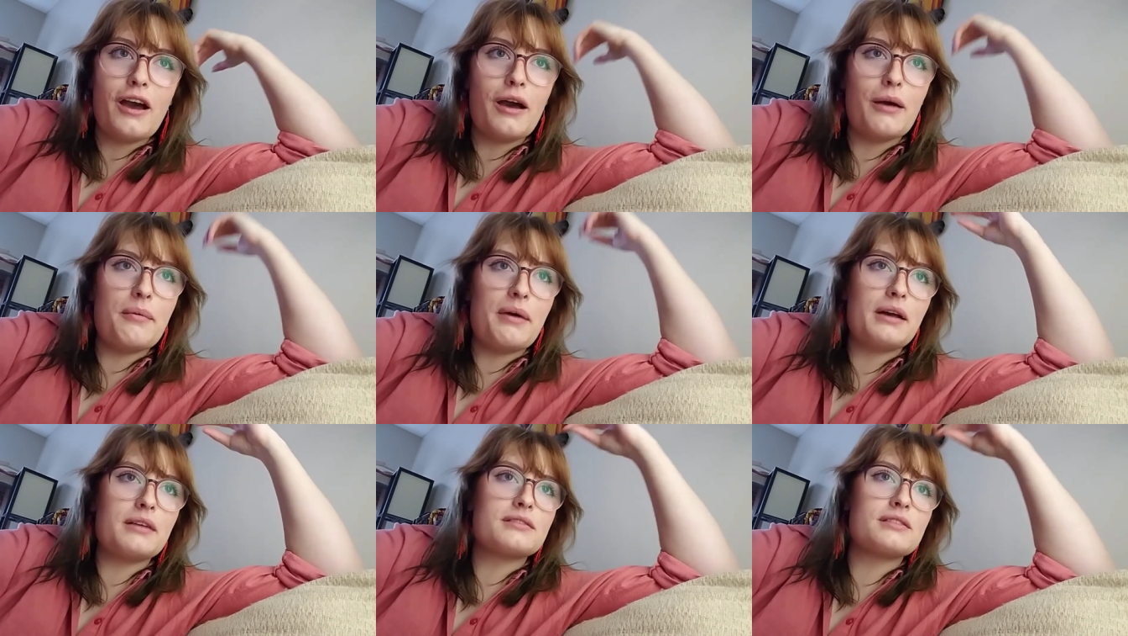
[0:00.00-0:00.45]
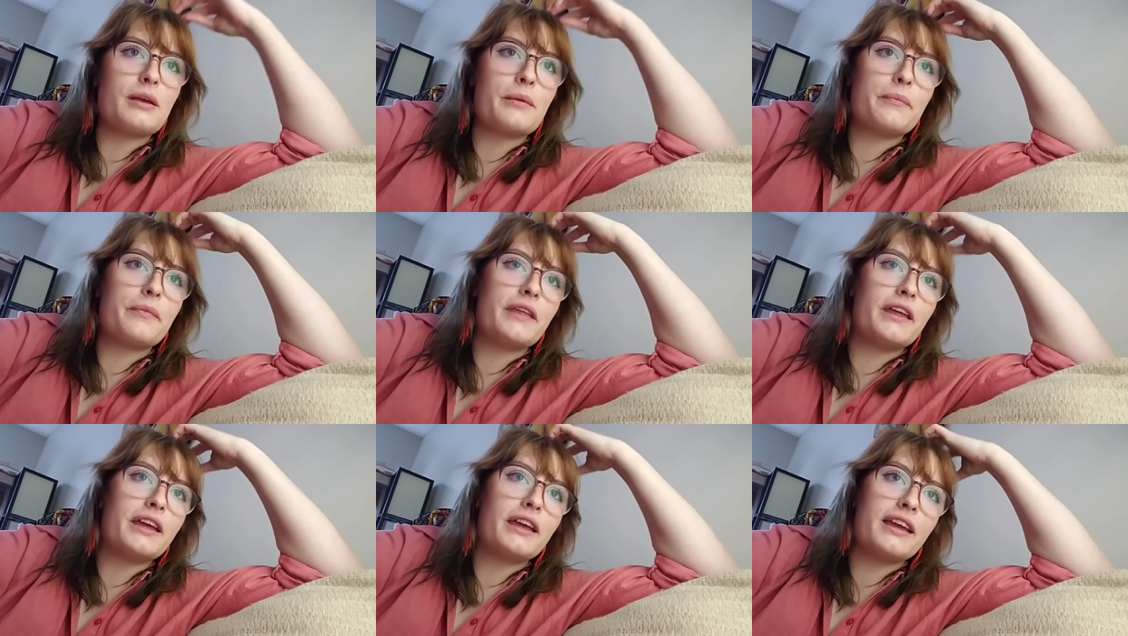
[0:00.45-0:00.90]
about
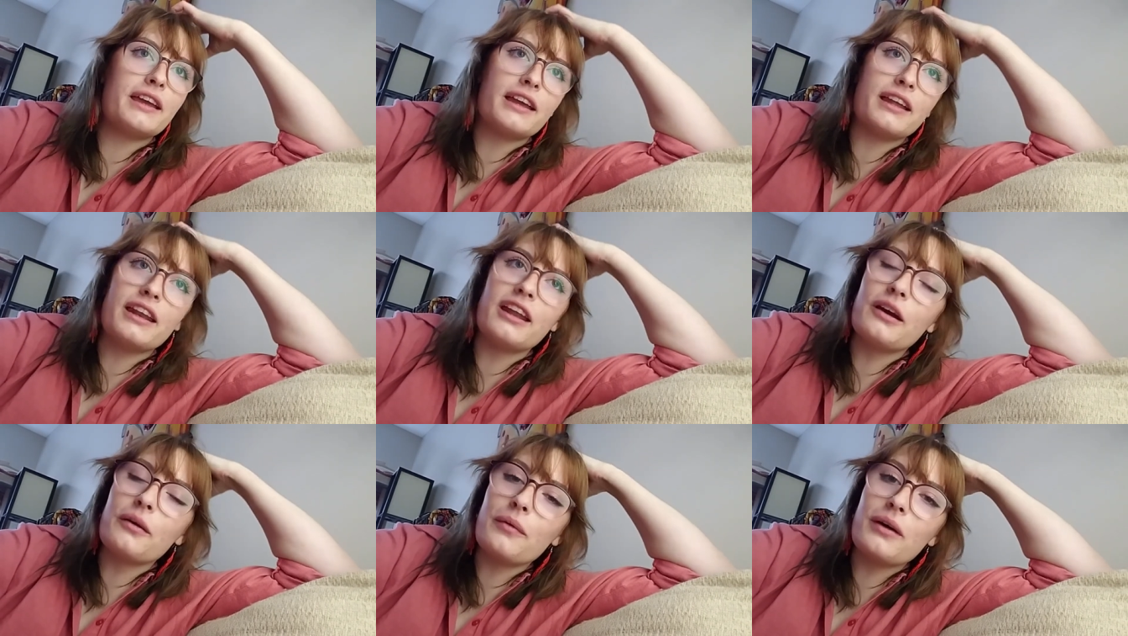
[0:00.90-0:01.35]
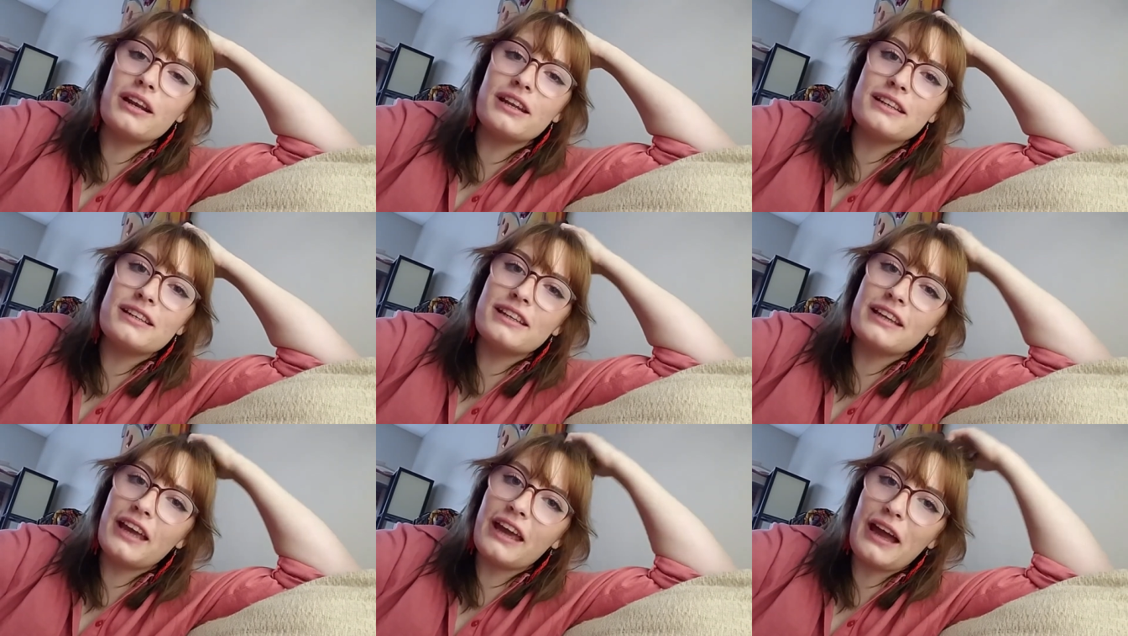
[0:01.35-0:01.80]
something and I
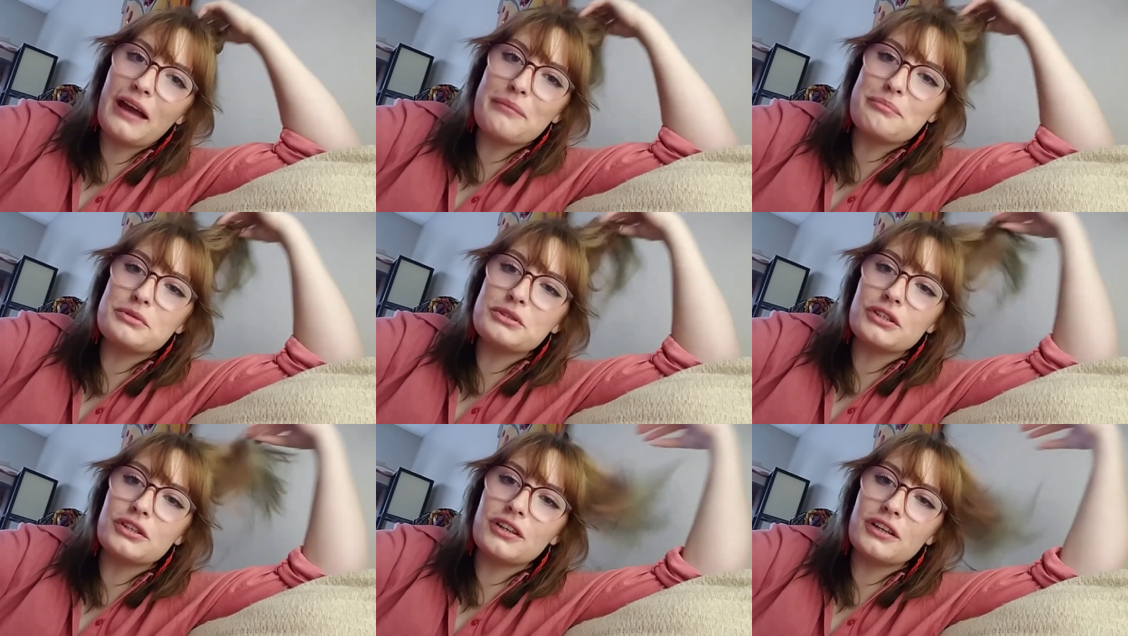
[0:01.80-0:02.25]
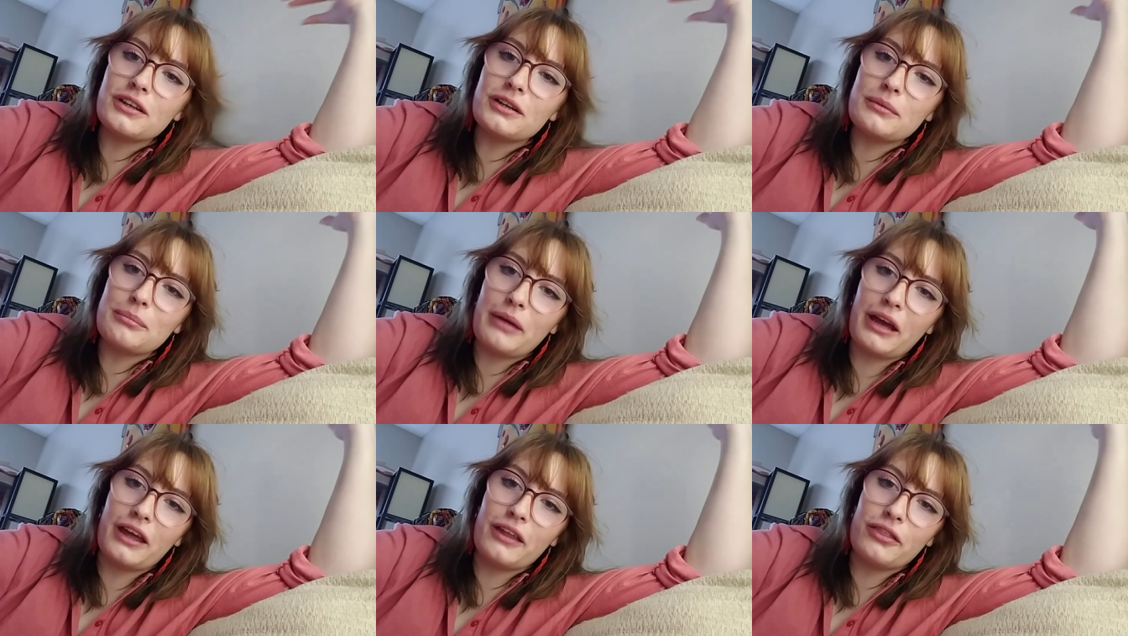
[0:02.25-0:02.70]
wanted to
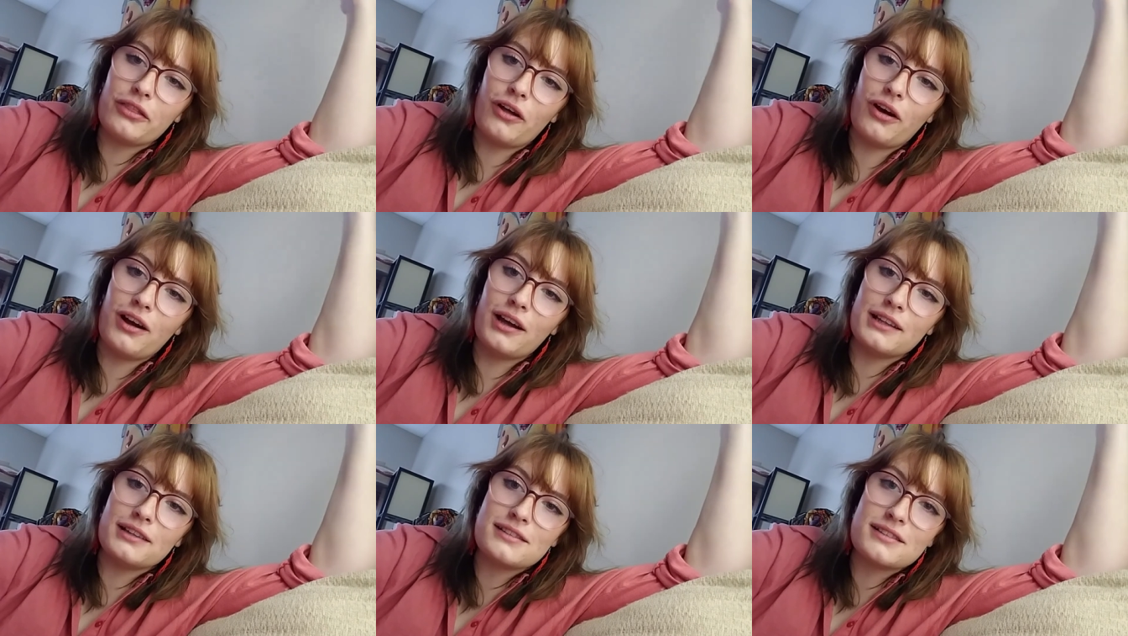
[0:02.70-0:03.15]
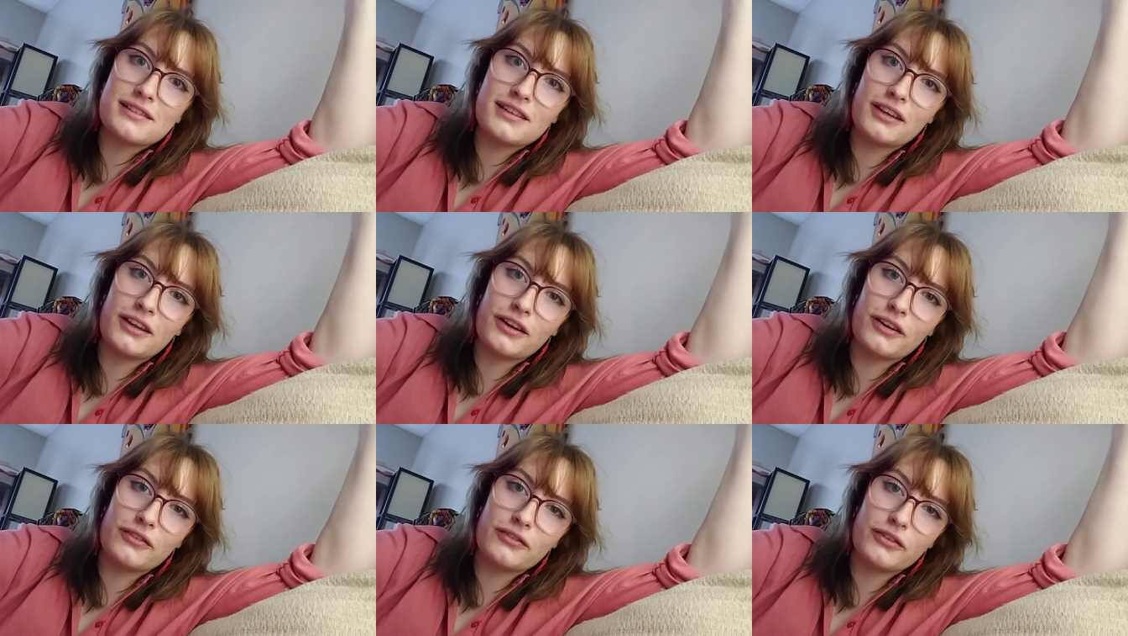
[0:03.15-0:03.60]
capture my thoughts
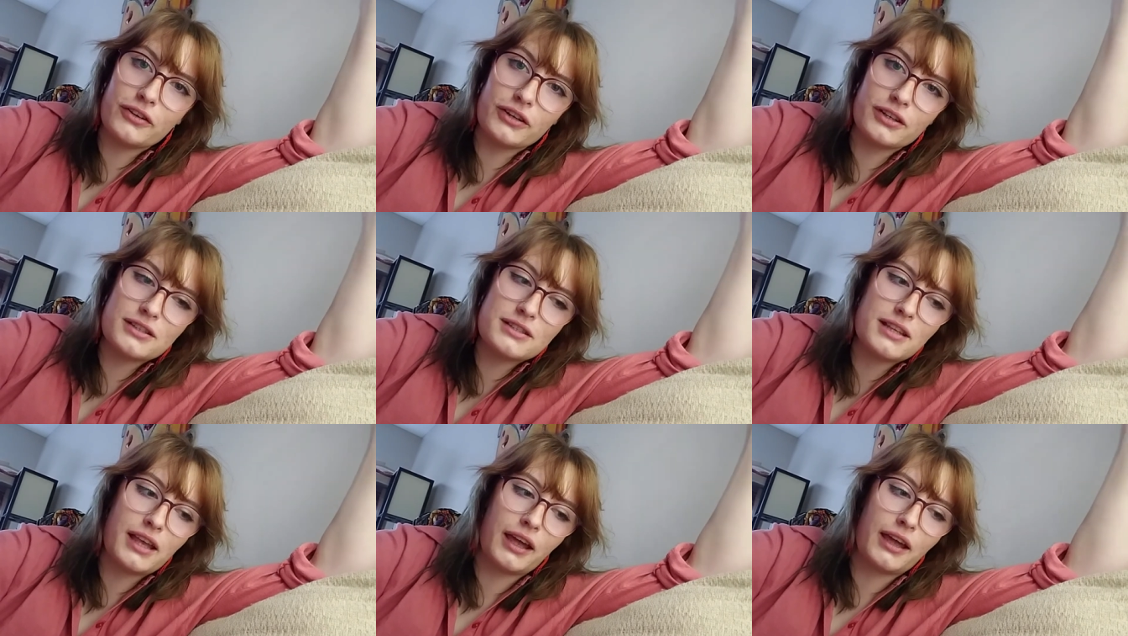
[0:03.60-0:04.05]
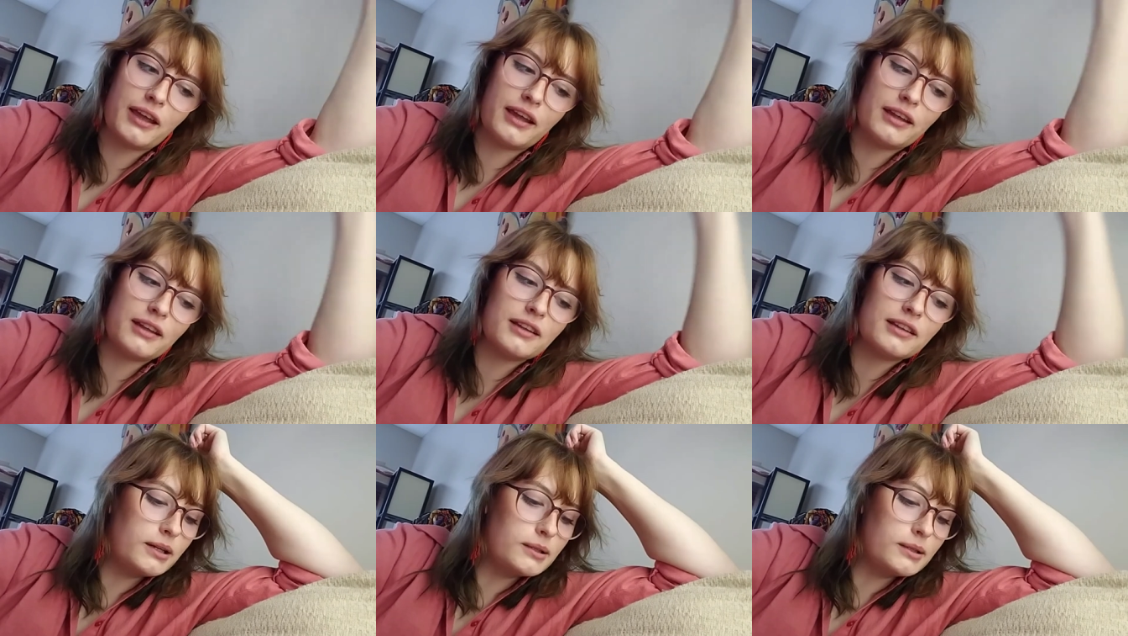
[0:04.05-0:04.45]
here for a second.